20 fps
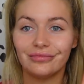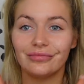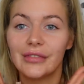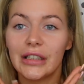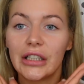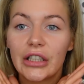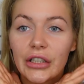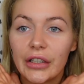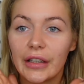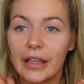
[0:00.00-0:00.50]

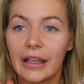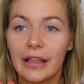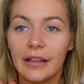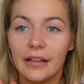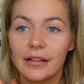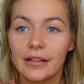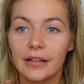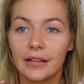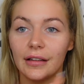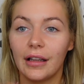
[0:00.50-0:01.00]
look at
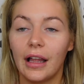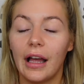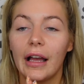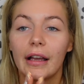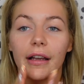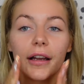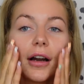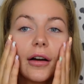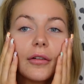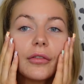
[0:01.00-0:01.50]
this. Like,
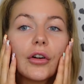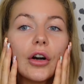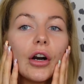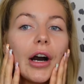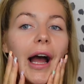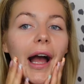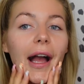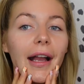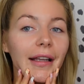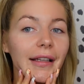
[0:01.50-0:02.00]
I've got
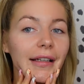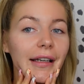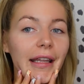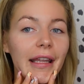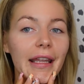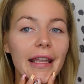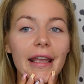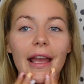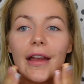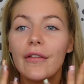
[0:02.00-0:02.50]

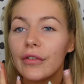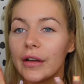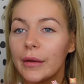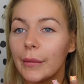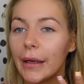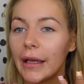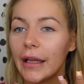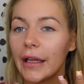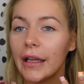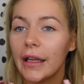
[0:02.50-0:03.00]
acne
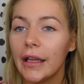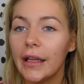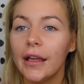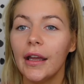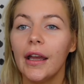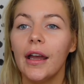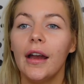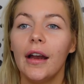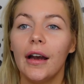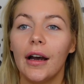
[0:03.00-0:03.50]
everywhere.
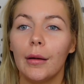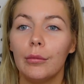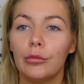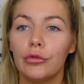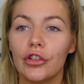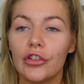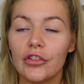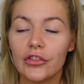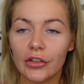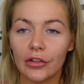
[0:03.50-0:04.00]
I'm
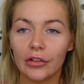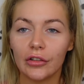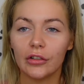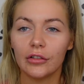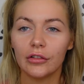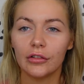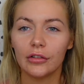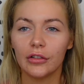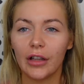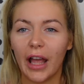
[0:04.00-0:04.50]
just
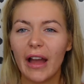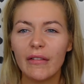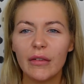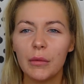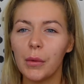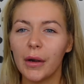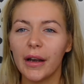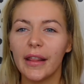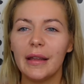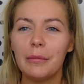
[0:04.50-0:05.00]
having
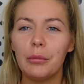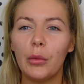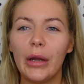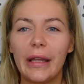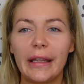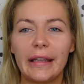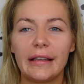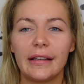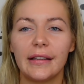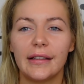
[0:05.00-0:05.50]
one of them
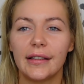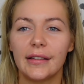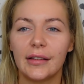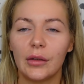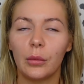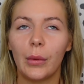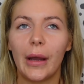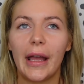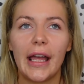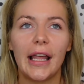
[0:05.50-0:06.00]
weeks
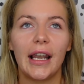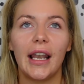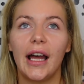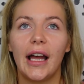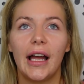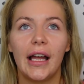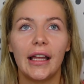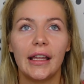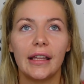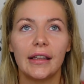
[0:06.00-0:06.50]
where
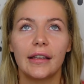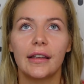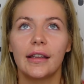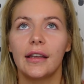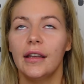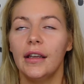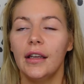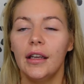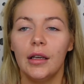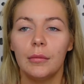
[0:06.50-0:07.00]
like
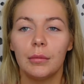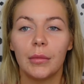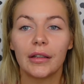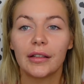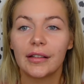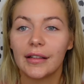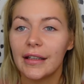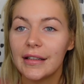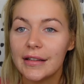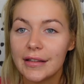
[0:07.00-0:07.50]
my
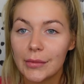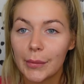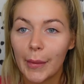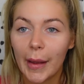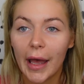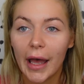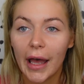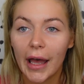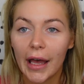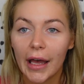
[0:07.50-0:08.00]
skin's
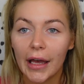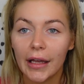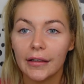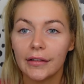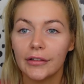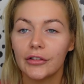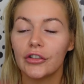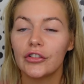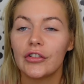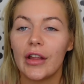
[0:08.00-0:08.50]

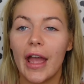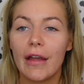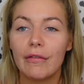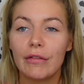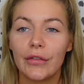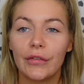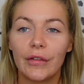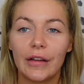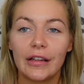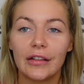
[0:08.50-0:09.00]
bad, just
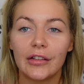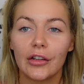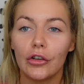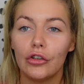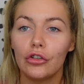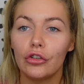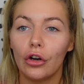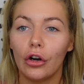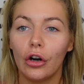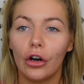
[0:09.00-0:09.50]
everything's
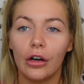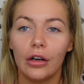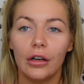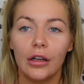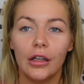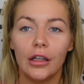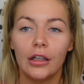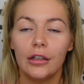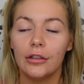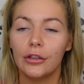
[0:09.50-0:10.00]
not
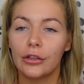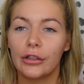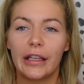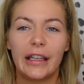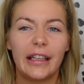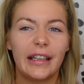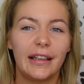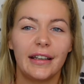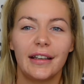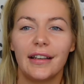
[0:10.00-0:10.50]

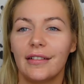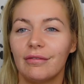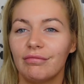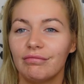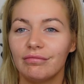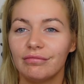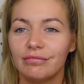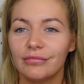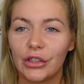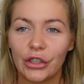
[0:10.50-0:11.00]
looking
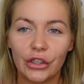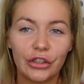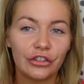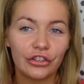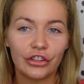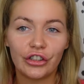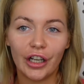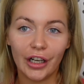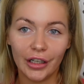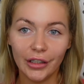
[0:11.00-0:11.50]
good,
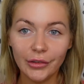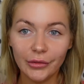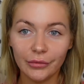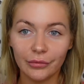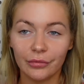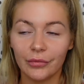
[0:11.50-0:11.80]
you know?